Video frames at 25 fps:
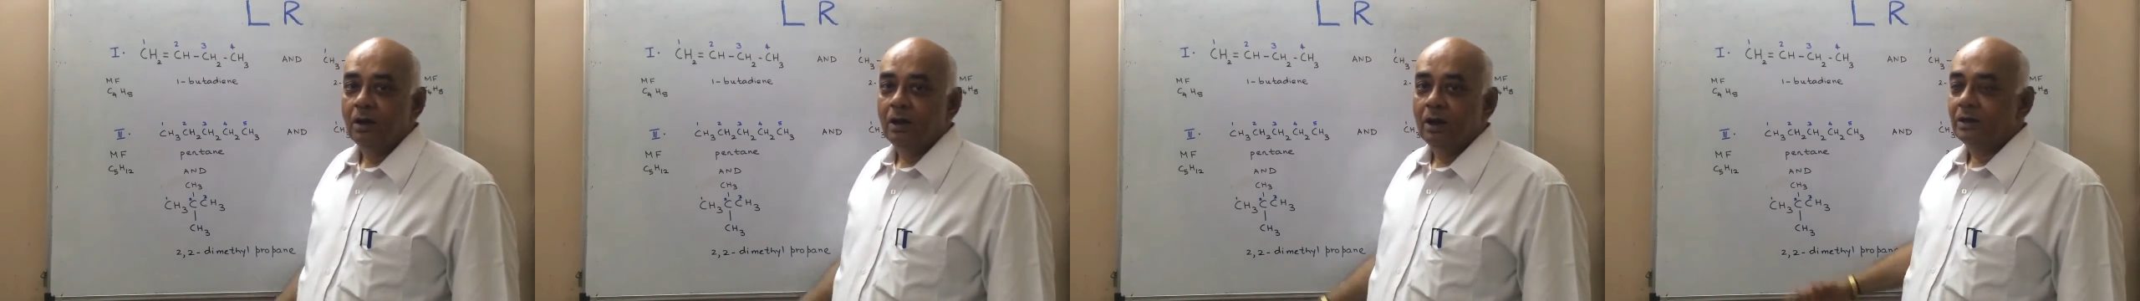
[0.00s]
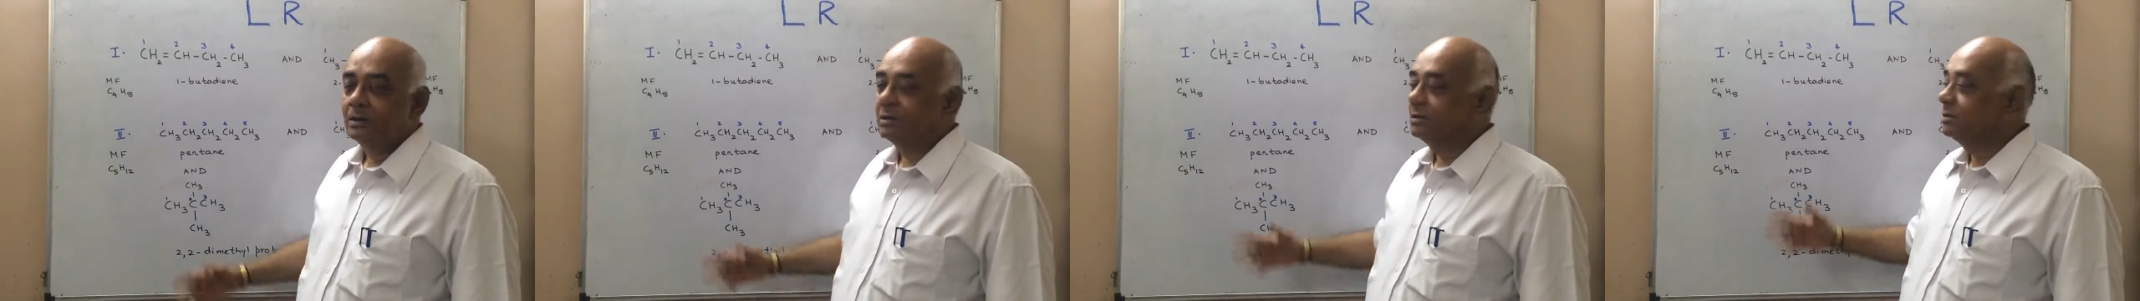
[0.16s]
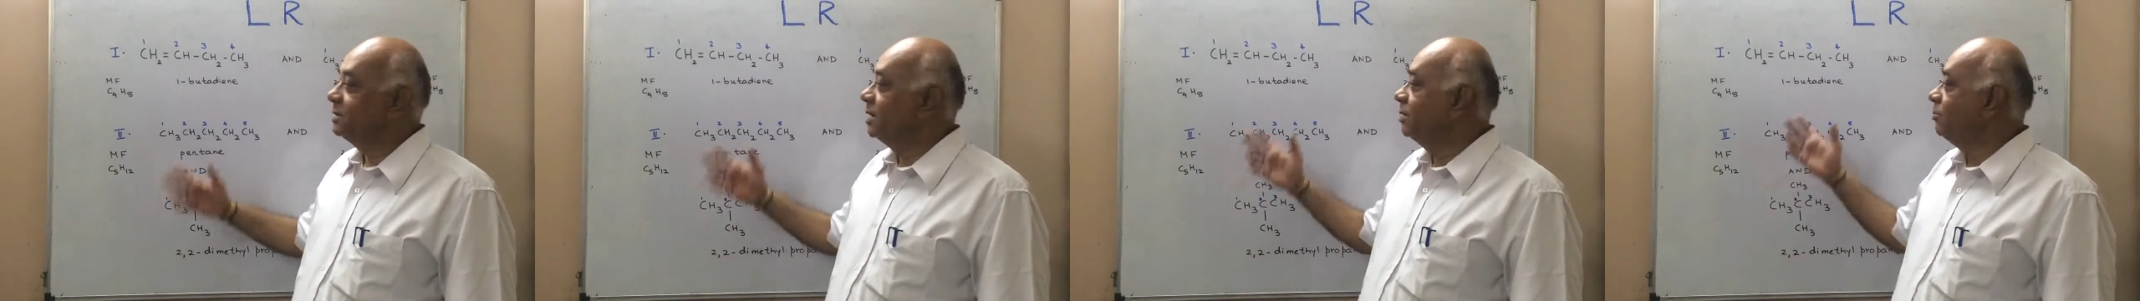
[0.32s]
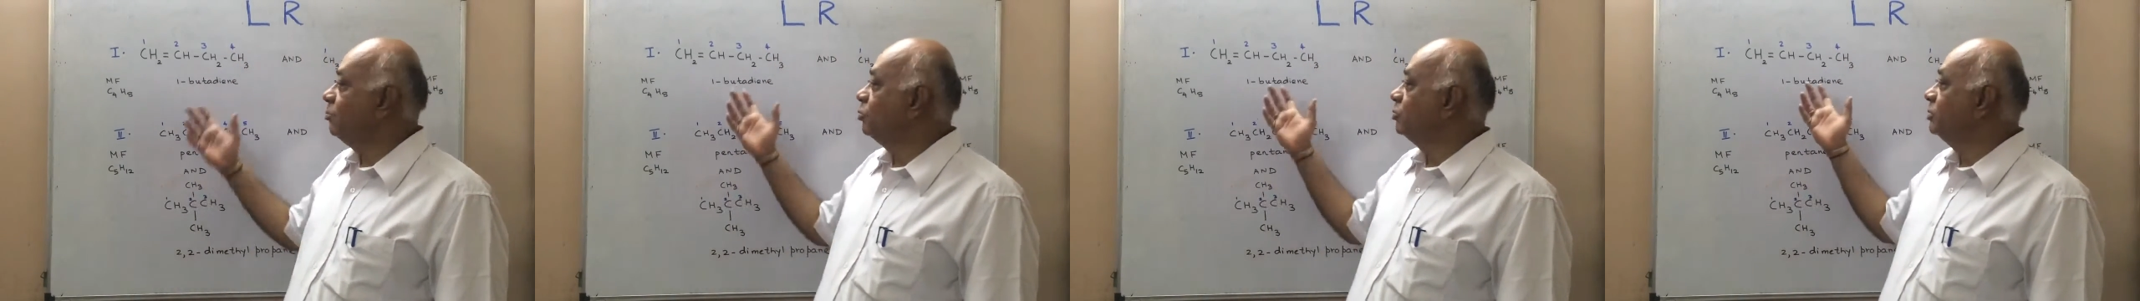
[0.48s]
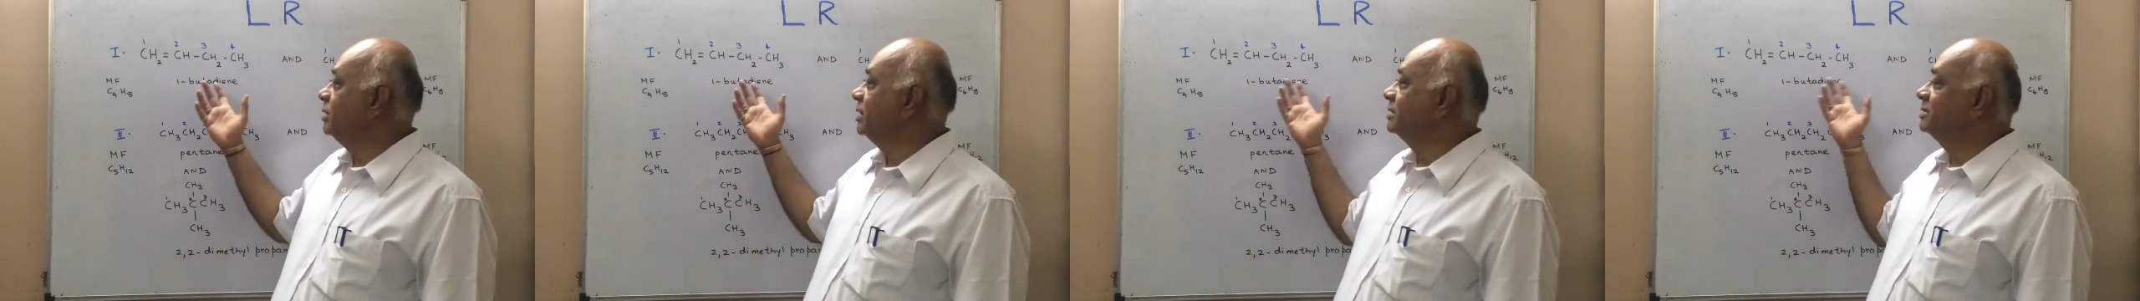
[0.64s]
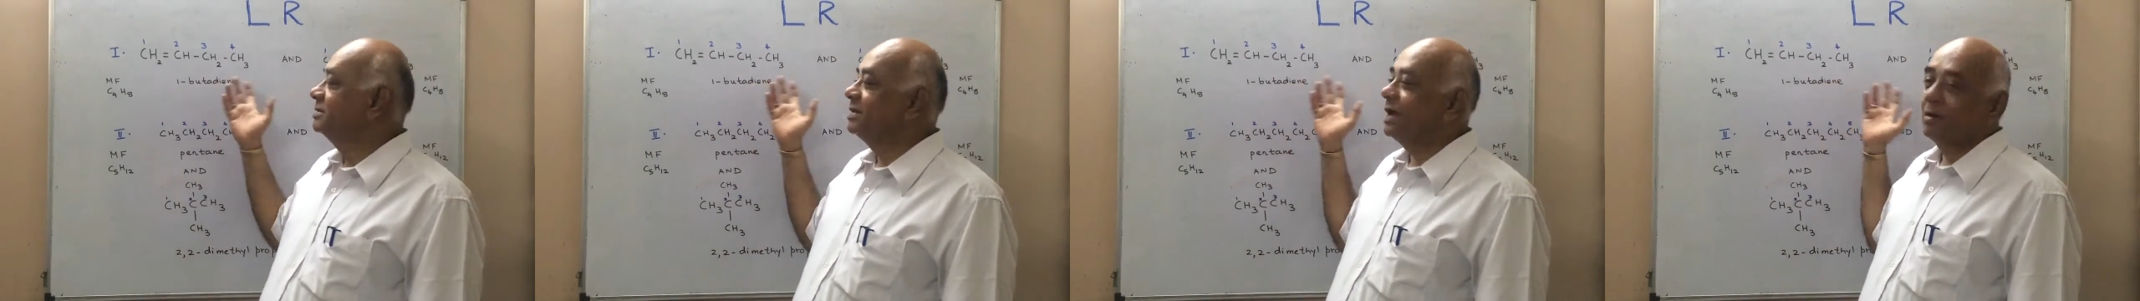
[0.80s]
at some
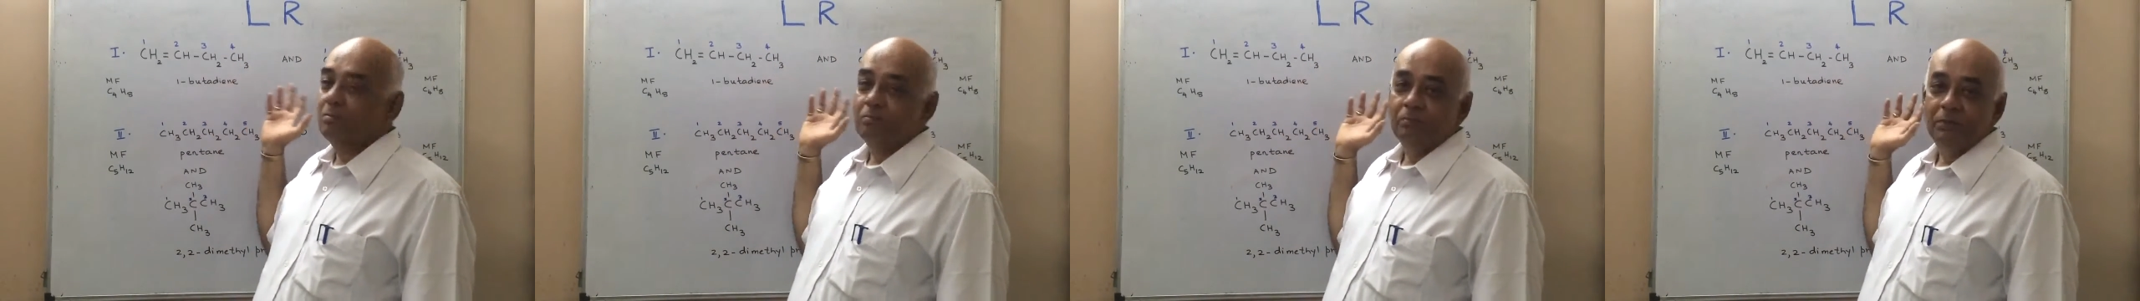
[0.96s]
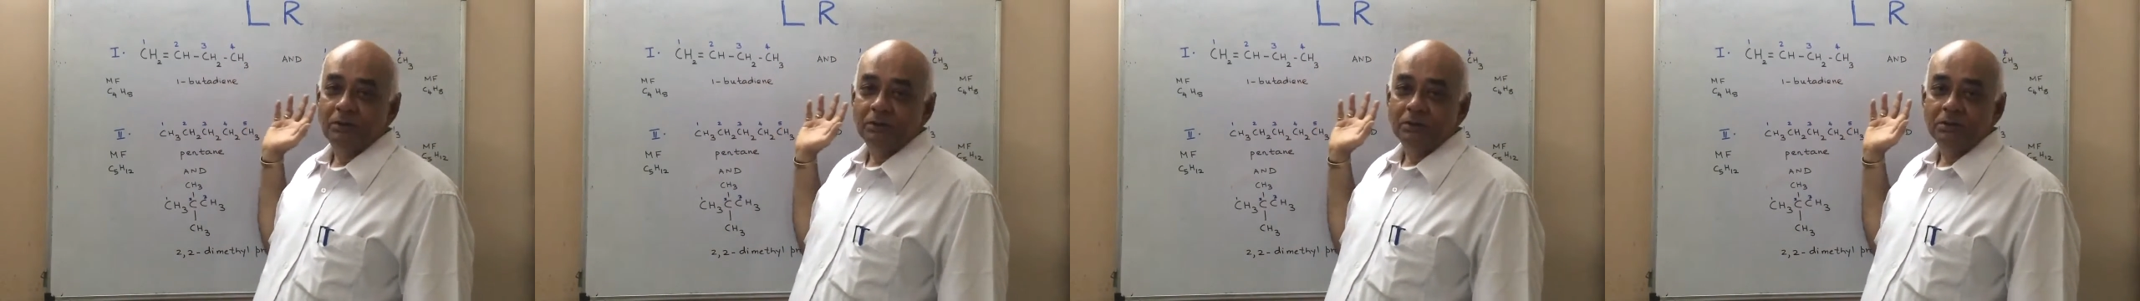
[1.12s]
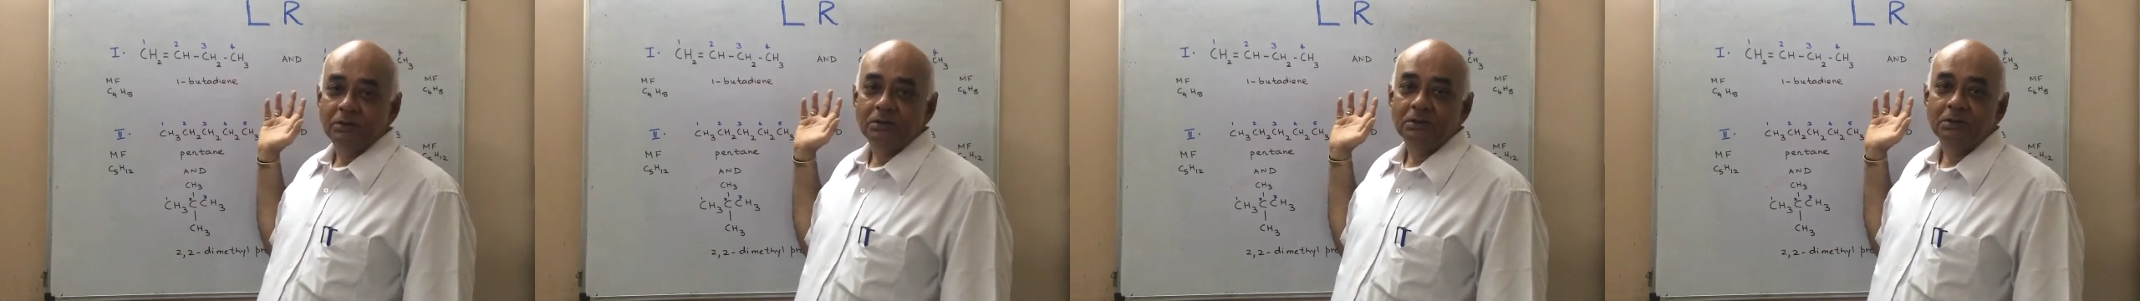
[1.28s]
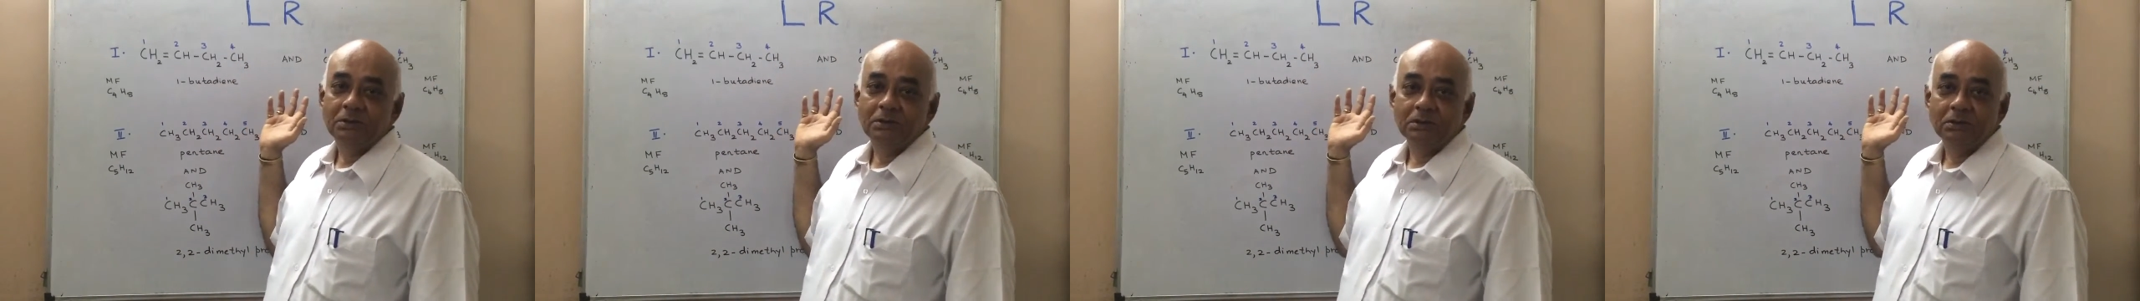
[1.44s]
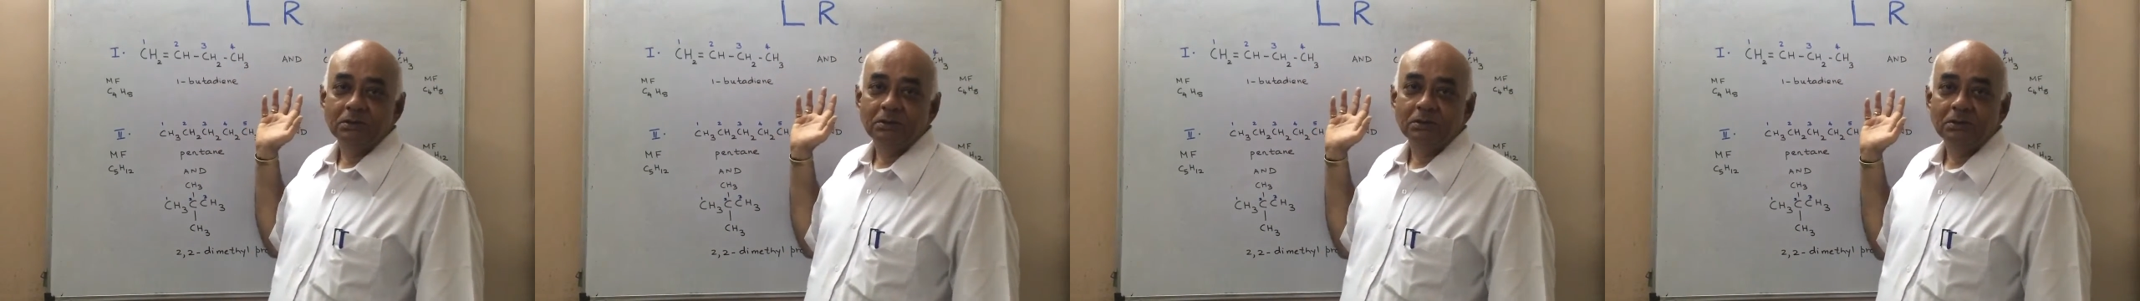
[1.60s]
of the examples